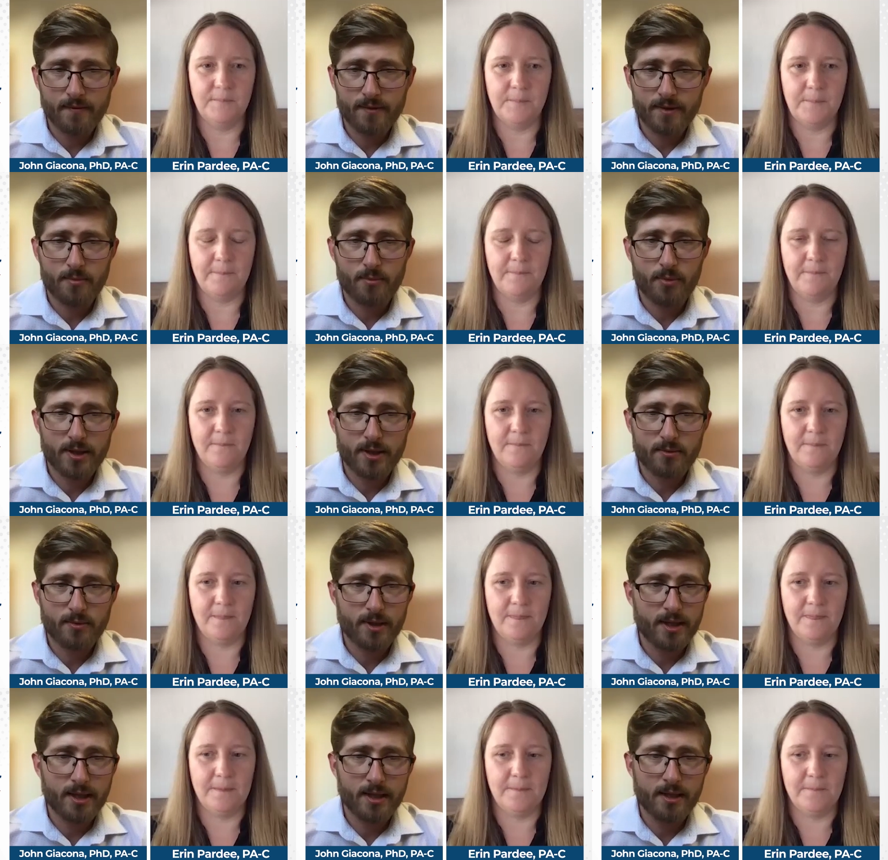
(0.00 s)
Speaker 1: of a suppressed
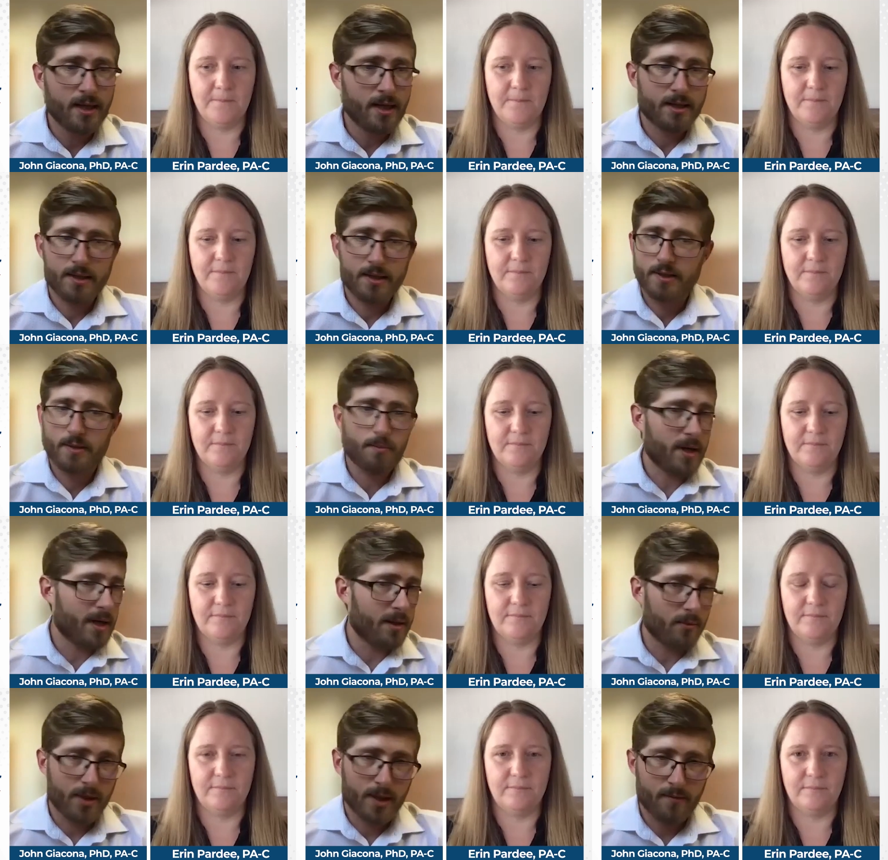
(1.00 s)
renin, despite
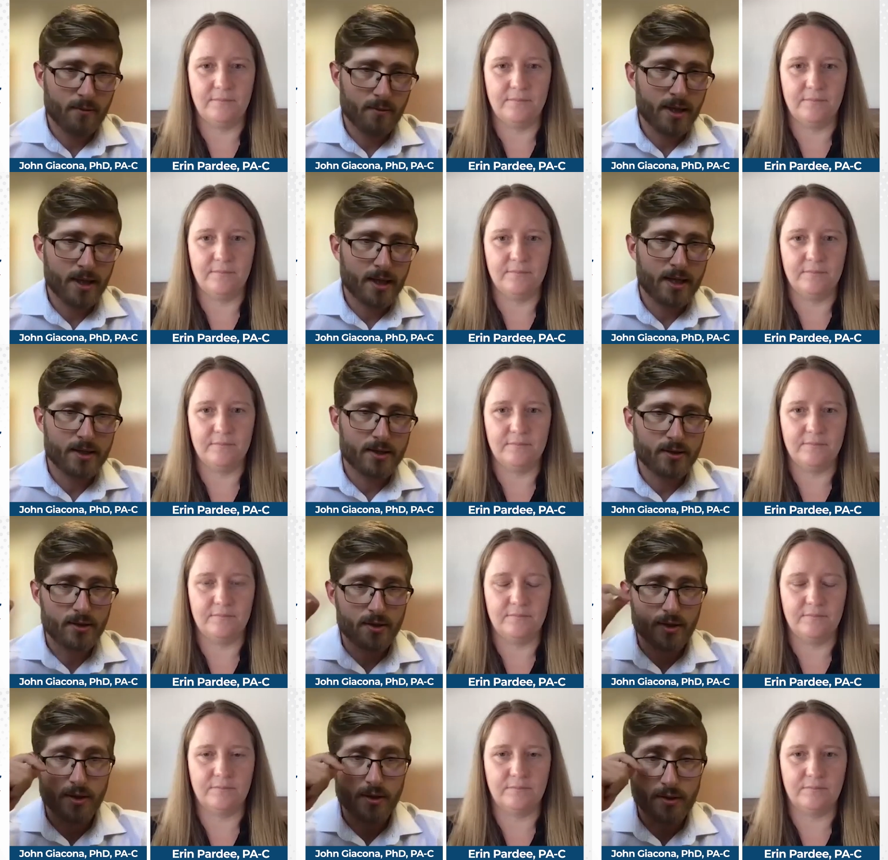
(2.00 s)
whatever medications they're
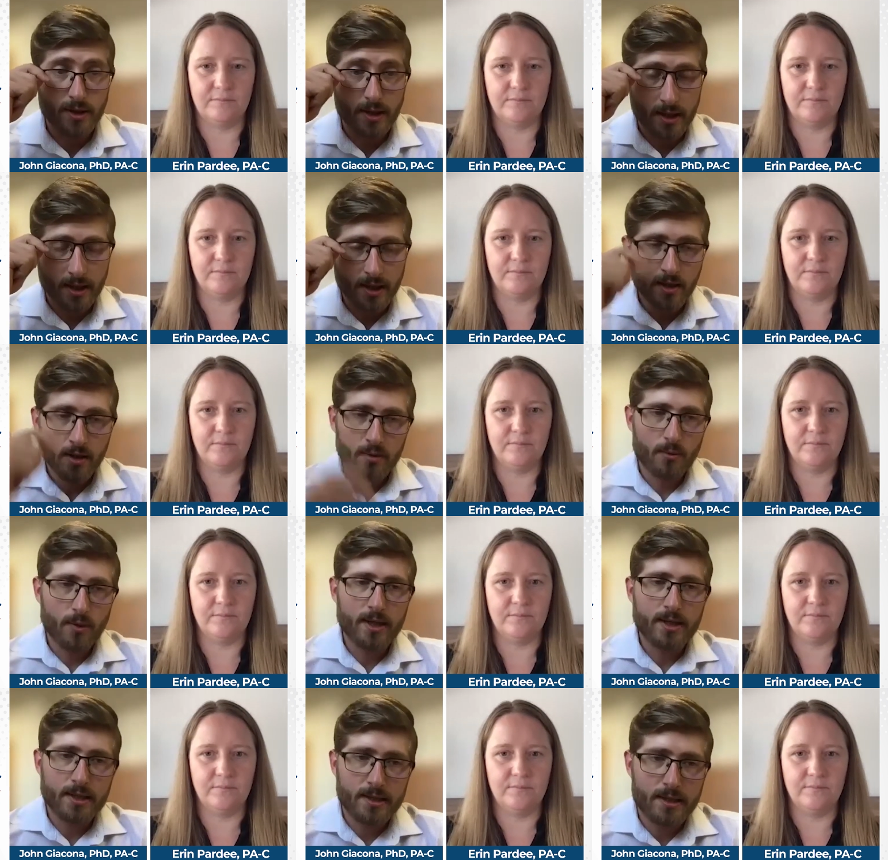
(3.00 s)
using,
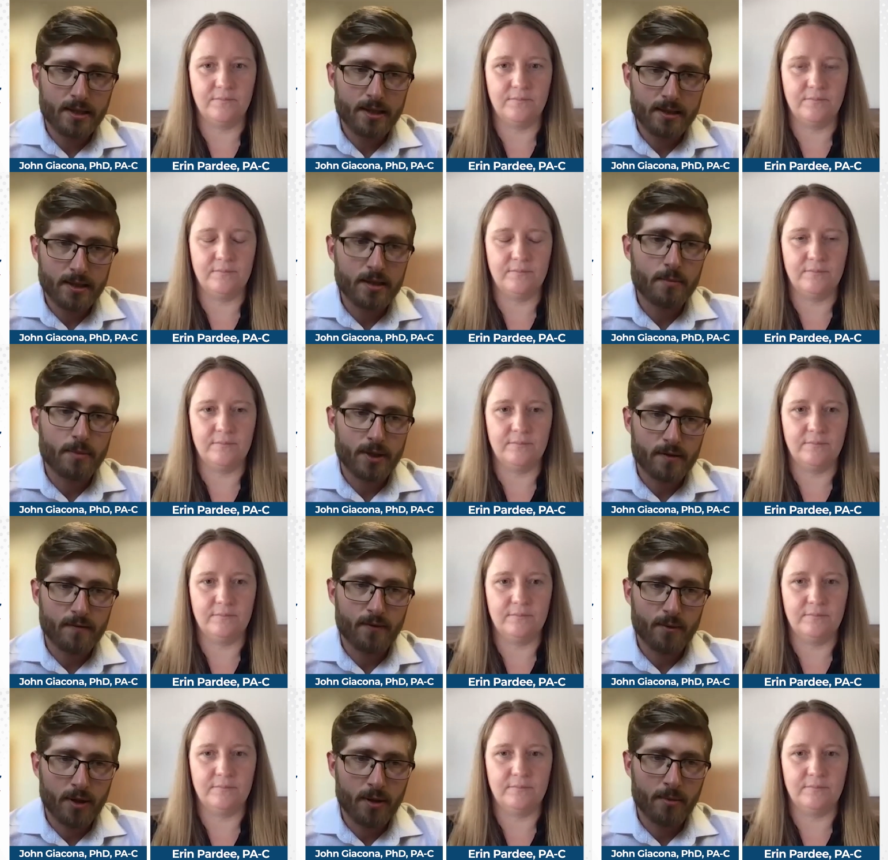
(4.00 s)
raises the suspicion for
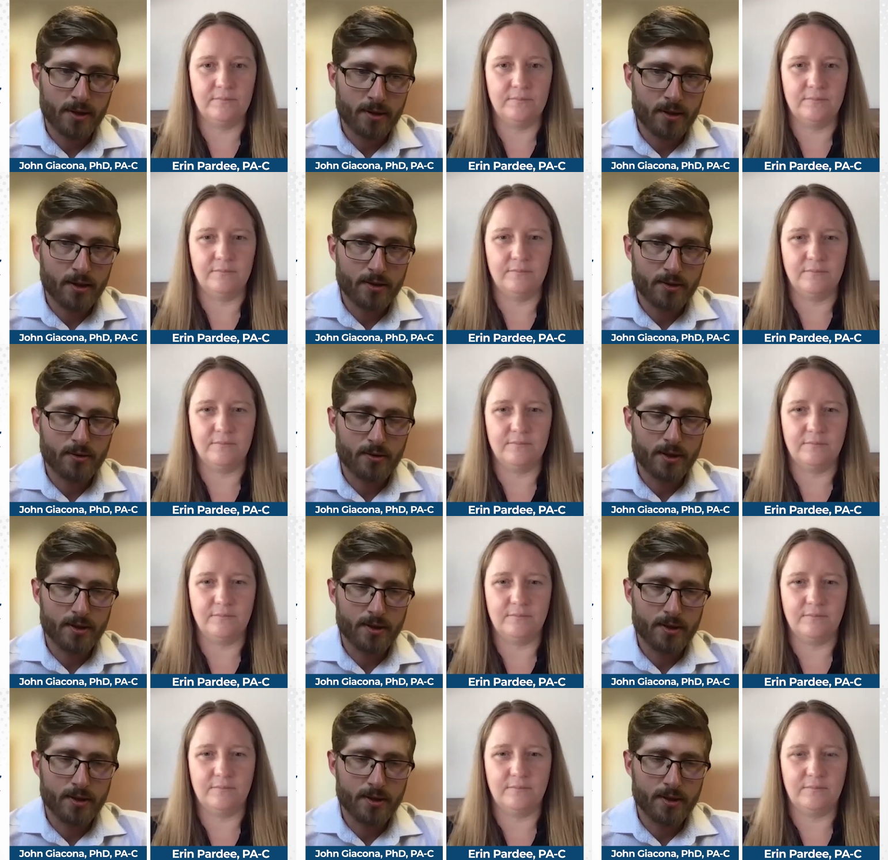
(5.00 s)
primary aldosteronism.
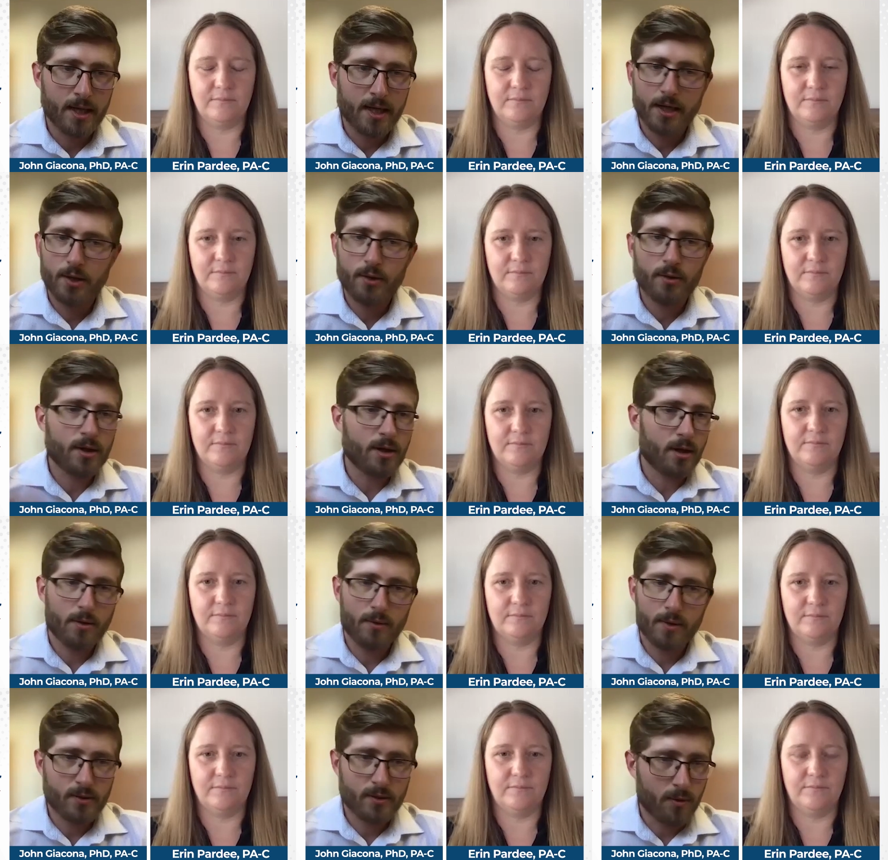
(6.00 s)
And you can
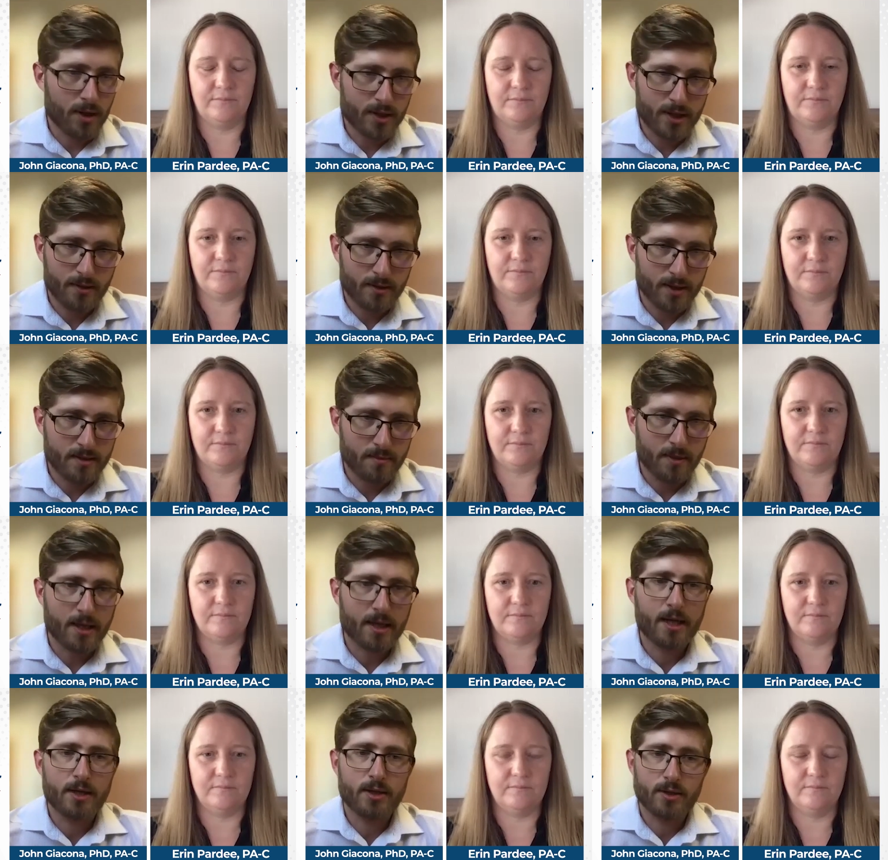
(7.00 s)
always wash out these
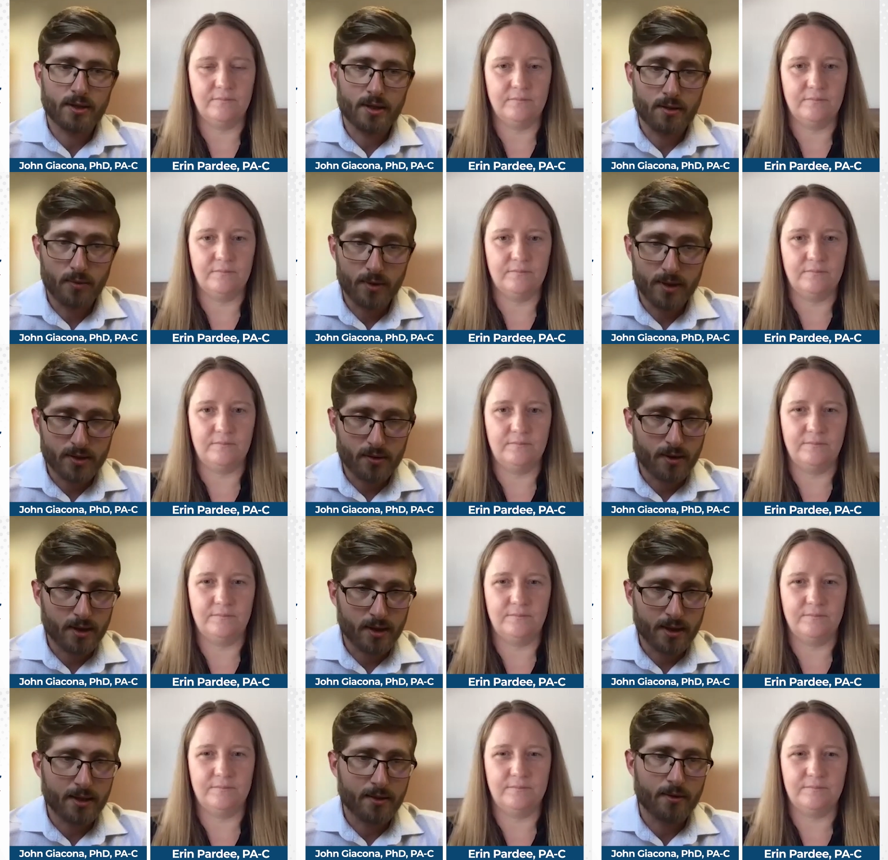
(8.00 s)
medications and rescreen
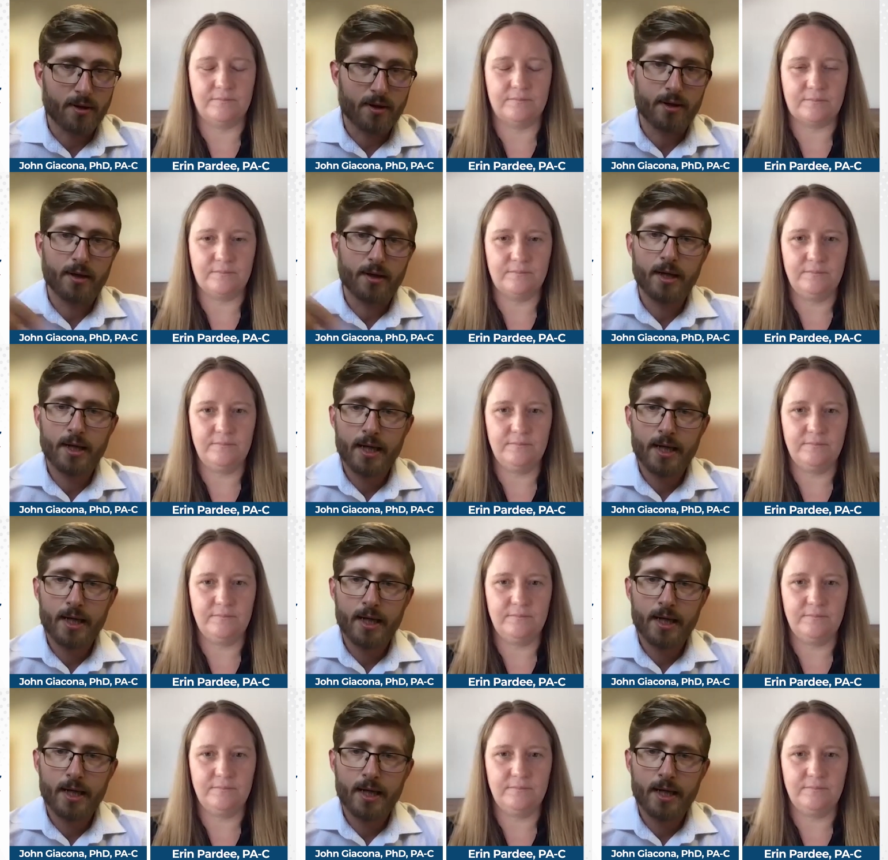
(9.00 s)
later on.